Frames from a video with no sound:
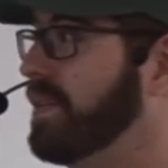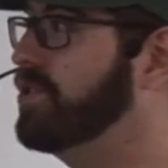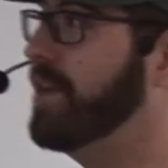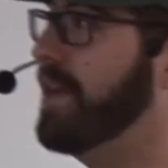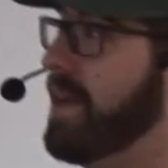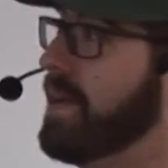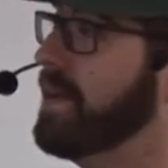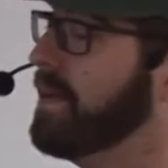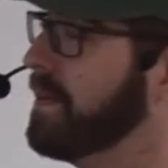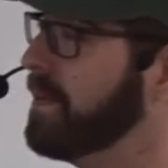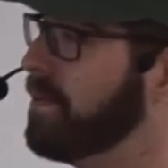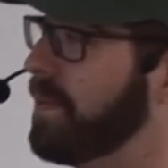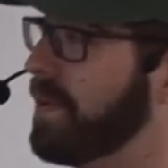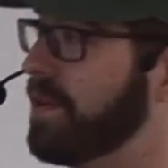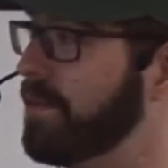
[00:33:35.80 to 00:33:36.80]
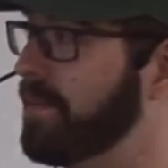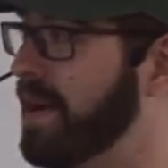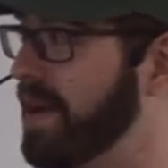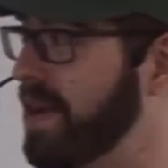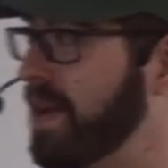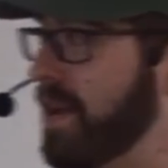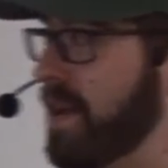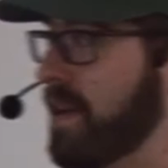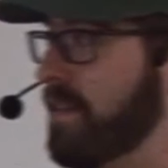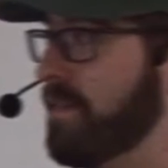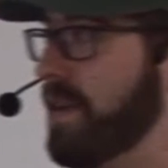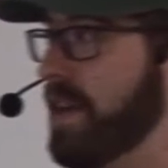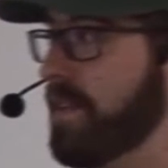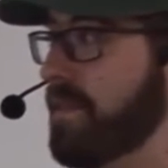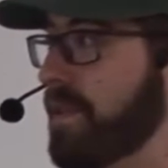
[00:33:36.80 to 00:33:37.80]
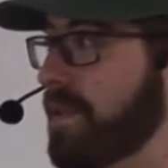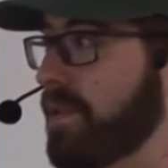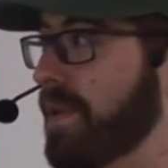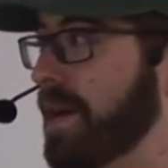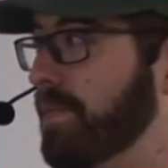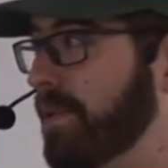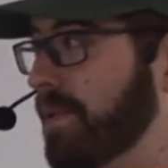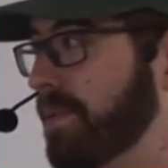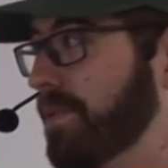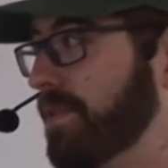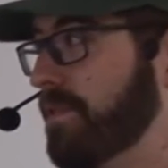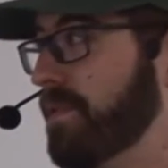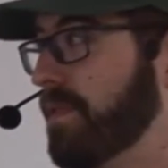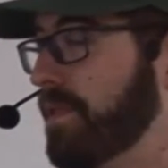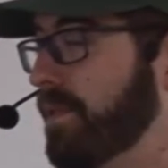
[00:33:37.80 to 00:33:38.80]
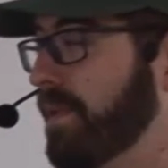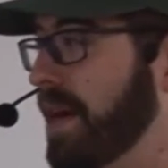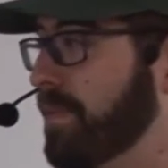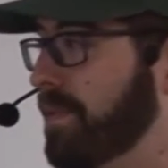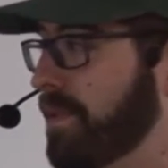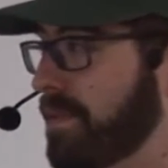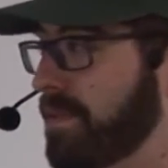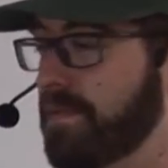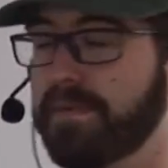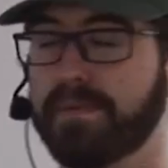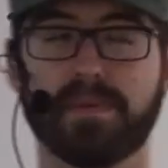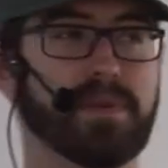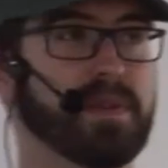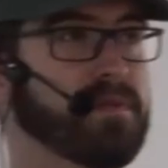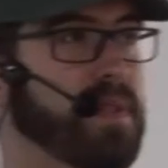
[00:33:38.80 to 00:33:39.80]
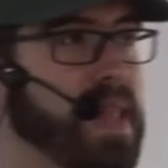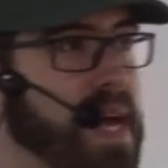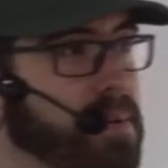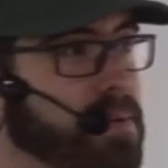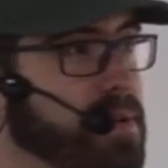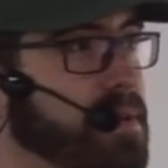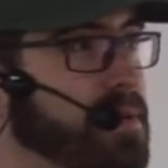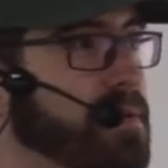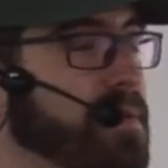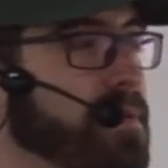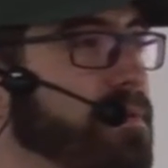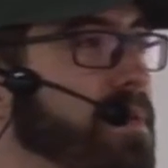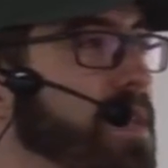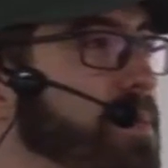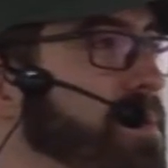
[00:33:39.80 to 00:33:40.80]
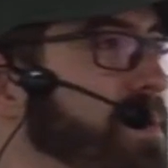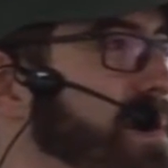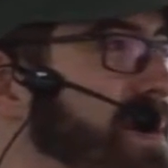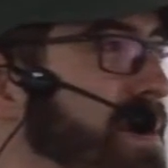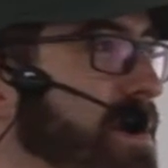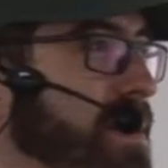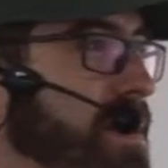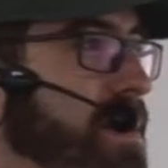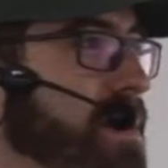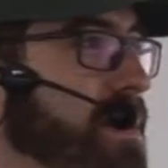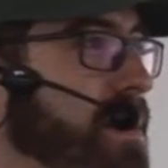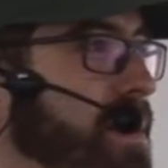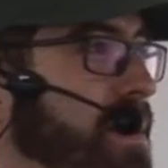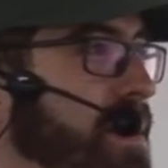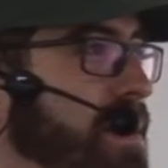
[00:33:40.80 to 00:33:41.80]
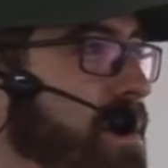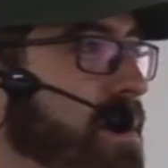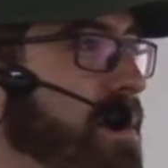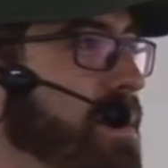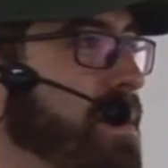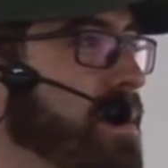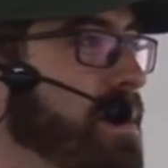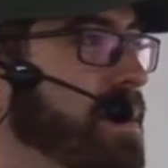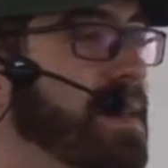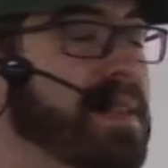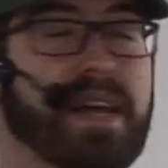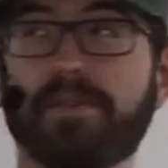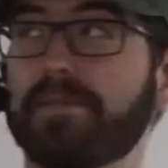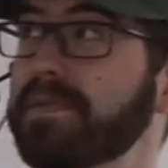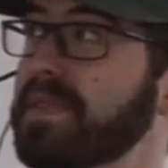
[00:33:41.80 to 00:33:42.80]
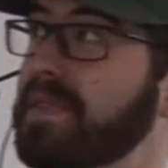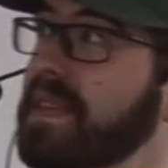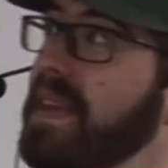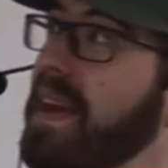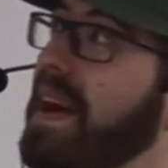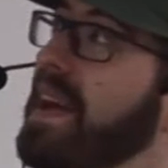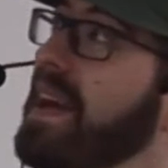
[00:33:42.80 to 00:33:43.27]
check whether my fake photo upload or photo upload flag was flipped. And now, see, I